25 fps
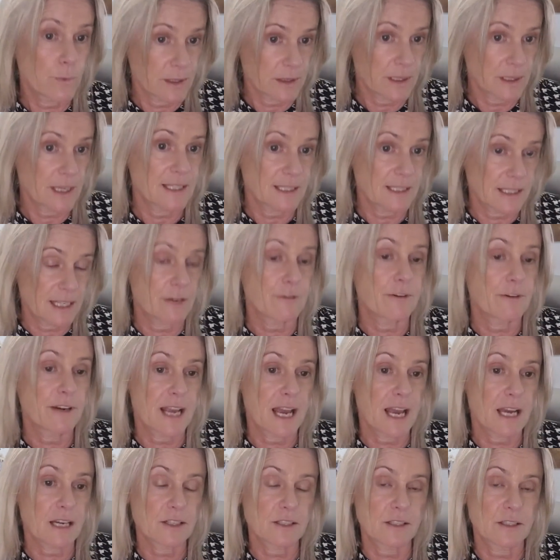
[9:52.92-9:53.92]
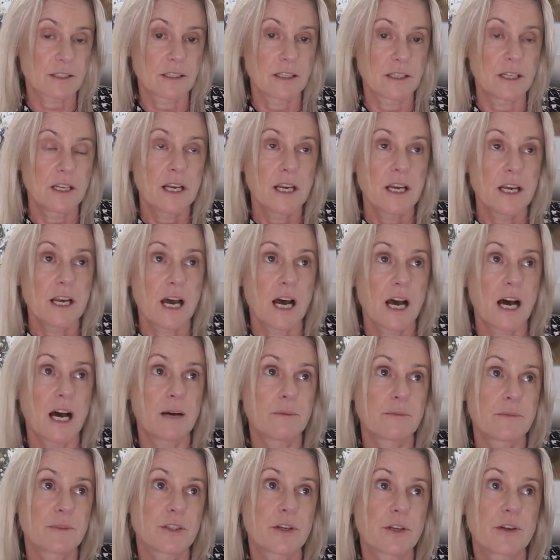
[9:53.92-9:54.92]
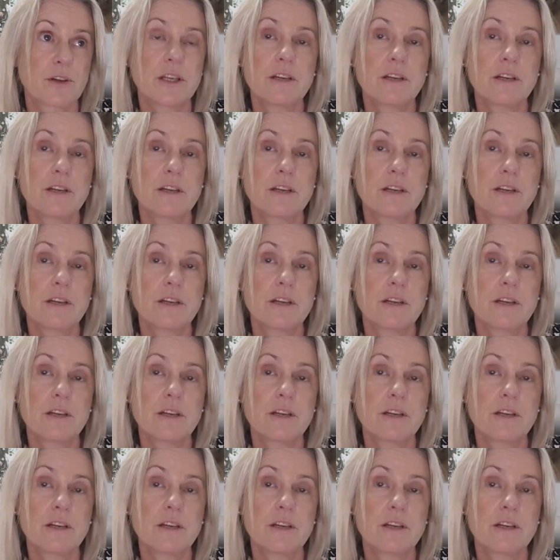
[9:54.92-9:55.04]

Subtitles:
they see a reaction. So